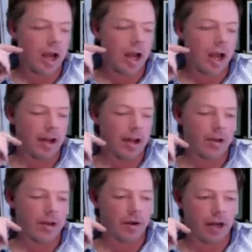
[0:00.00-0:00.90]
you know, there
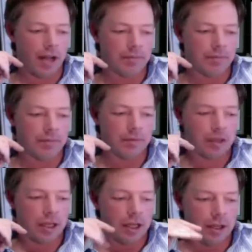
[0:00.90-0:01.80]
were uh,
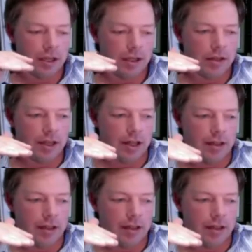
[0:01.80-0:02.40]
the,